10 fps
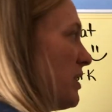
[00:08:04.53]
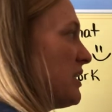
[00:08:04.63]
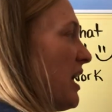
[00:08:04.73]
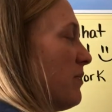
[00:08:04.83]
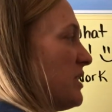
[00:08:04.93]

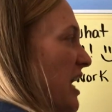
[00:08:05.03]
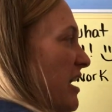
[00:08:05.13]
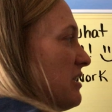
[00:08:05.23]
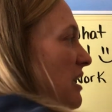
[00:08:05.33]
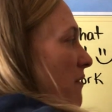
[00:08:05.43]
reason I'm
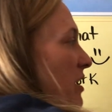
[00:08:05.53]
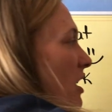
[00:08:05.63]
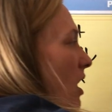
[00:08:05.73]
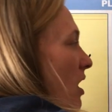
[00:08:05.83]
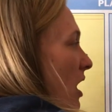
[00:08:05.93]
saying
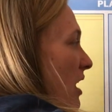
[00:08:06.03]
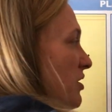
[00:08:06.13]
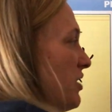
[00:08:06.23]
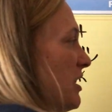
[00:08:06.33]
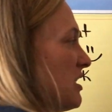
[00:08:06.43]

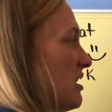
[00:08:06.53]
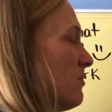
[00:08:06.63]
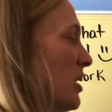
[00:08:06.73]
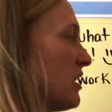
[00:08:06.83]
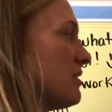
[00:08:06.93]
7/100 is
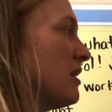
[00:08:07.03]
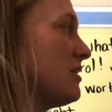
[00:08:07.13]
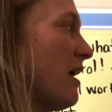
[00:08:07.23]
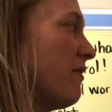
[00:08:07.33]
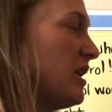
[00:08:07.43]
because the
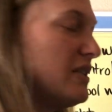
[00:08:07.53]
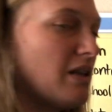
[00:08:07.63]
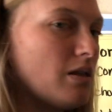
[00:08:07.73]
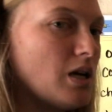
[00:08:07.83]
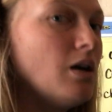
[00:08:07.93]
7 is
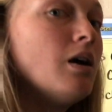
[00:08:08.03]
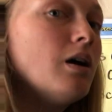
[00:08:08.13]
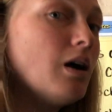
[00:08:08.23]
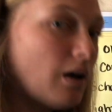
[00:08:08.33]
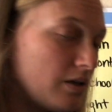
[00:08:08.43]
in the
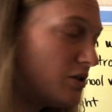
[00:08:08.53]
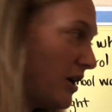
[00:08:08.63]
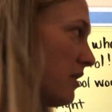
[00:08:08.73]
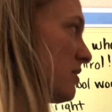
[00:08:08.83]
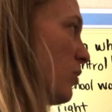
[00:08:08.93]

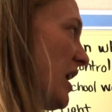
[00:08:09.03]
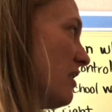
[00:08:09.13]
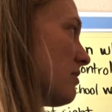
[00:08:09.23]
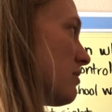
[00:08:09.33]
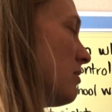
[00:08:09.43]
hundredths
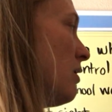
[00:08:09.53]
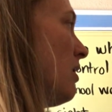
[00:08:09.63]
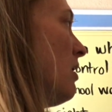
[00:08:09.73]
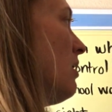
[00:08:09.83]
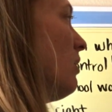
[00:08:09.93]
place.
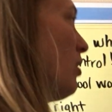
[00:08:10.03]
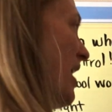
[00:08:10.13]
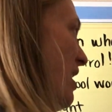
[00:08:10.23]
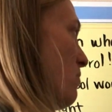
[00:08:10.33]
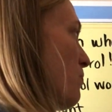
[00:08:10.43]

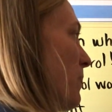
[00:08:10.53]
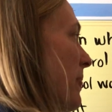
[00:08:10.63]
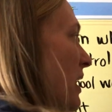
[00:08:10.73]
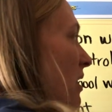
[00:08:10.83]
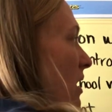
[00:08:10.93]
Okay,
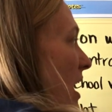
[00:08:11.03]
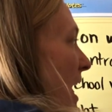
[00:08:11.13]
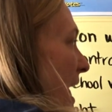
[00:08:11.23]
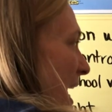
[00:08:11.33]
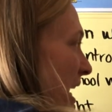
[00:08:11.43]

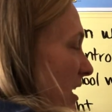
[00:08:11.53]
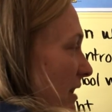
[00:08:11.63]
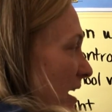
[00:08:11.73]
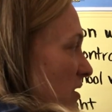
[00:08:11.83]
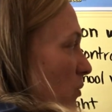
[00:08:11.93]

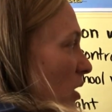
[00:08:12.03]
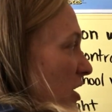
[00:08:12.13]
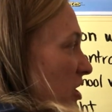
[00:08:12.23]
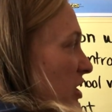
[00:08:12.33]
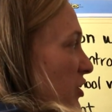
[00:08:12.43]

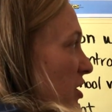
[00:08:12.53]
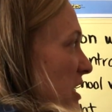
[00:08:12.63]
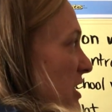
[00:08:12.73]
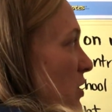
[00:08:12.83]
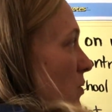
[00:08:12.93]

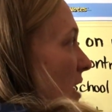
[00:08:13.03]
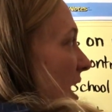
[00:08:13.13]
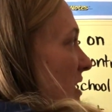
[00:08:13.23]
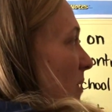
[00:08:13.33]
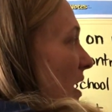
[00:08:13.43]
8,132,
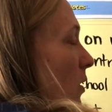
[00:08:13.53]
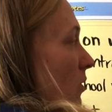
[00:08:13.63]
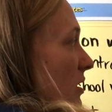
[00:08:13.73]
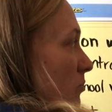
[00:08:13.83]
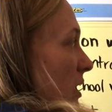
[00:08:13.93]
that is my
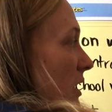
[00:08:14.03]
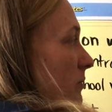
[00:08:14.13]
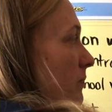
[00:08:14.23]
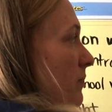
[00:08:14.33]
whole number.